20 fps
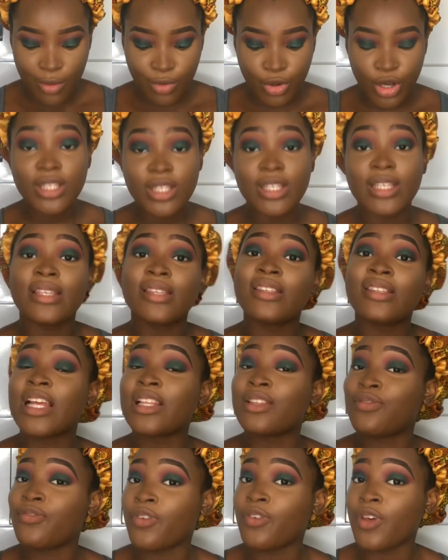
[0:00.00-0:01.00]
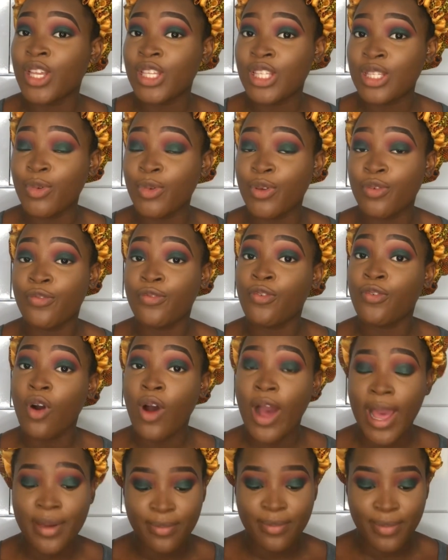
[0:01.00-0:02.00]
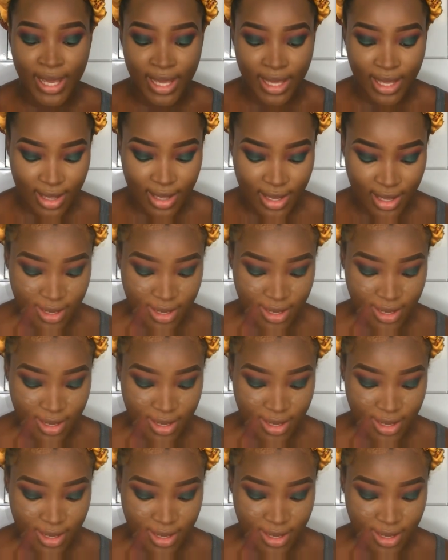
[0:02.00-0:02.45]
I'm going to set first before I bake.